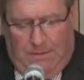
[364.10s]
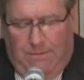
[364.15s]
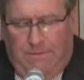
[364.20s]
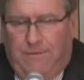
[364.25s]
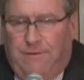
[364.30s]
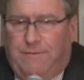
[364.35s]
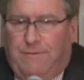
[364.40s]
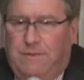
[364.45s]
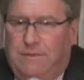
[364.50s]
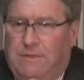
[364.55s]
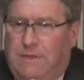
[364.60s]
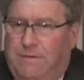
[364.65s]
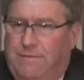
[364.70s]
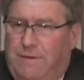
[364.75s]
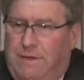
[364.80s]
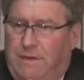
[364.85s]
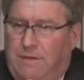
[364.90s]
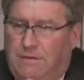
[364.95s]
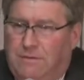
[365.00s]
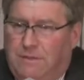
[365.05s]

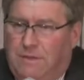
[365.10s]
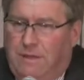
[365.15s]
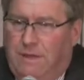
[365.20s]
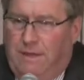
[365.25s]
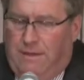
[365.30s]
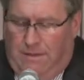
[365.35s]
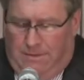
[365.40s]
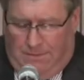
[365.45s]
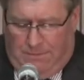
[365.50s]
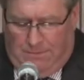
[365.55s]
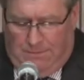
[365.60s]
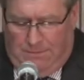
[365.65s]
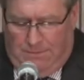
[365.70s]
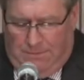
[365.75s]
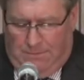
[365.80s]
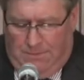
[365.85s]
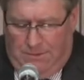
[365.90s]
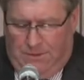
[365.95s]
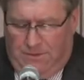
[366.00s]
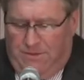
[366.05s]
57 years later,
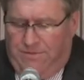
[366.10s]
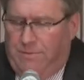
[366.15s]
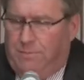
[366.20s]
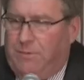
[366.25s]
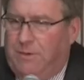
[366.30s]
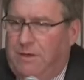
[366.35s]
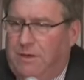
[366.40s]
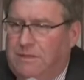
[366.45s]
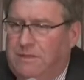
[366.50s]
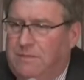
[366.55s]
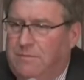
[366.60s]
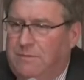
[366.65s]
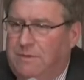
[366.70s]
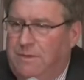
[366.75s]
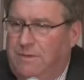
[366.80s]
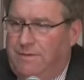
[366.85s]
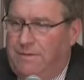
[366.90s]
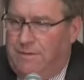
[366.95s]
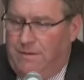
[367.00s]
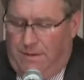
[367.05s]
we serve
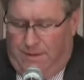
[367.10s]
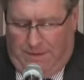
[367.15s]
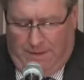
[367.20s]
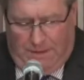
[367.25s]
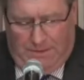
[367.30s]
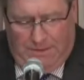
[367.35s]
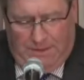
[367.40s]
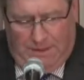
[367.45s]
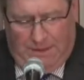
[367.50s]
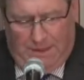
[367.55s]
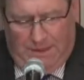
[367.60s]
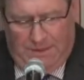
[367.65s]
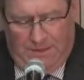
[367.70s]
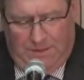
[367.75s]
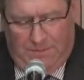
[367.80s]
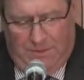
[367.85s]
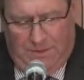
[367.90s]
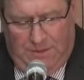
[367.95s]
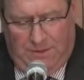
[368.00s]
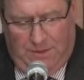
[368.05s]
approximately 30,000
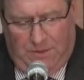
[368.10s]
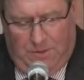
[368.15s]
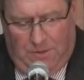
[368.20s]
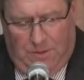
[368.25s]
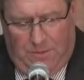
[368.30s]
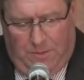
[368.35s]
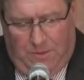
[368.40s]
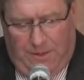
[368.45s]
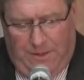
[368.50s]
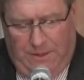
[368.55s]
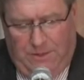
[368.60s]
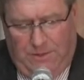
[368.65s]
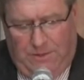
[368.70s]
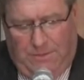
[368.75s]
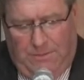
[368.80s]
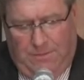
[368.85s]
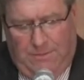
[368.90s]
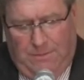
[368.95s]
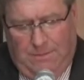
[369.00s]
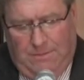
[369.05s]
customers in the corporation,
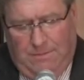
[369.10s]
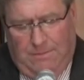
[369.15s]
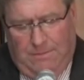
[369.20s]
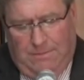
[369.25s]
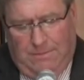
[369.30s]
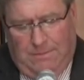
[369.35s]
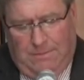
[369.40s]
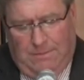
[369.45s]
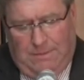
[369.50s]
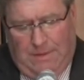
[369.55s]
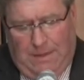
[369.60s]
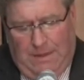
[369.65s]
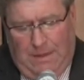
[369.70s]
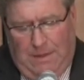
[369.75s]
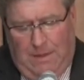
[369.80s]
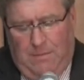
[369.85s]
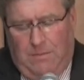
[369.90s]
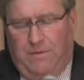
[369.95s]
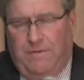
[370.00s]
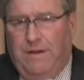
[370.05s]

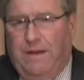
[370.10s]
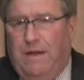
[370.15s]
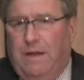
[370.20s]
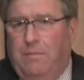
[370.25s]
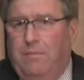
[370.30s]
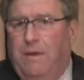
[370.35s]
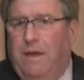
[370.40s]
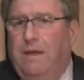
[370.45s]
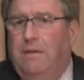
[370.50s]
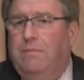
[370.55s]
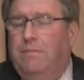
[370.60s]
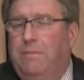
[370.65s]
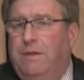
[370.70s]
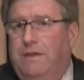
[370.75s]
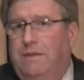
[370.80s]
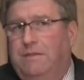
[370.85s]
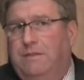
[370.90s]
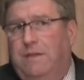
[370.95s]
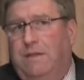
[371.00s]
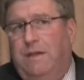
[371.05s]
providing made in
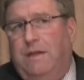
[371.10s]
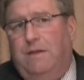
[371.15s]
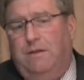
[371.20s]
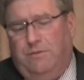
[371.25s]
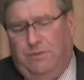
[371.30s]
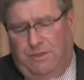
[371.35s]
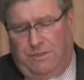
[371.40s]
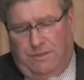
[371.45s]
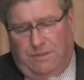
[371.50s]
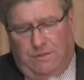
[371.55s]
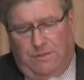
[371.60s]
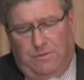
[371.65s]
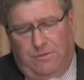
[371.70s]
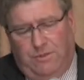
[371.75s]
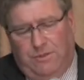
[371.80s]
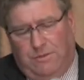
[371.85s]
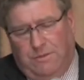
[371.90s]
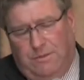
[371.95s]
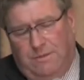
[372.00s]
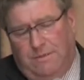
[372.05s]
BC energy
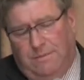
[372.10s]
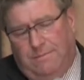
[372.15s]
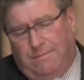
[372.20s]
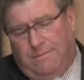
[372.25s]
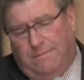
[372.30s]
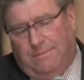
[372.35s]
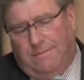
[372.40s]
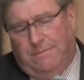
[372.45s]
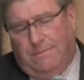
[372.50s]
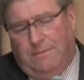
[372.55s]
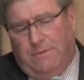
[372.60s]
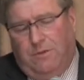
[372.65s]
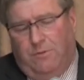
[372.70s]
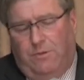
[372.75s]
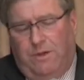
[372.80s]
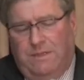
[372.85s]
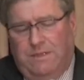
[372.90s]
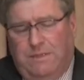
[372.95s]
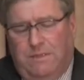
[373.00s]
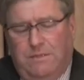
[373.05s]
solutions to
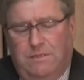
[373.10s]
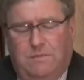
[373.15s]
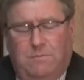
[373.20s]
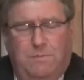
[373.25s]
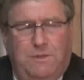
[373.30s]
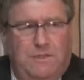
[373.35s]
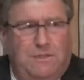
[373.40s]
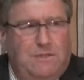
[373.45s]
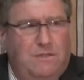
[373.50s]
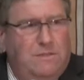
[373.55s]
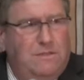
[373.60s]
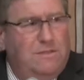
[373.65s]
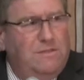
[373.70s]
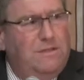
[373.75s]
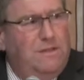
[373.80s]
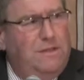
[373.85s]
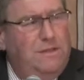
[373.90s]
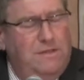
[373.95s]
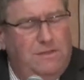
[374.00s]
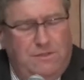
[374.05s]
residents, businesses,
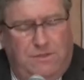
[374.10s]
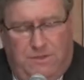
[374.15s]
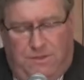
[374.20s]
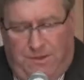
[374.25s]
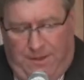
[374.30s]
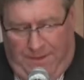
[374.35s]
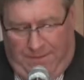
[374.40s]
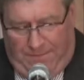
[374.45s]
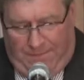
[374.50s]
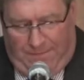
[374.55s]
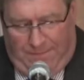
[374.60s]
and industry.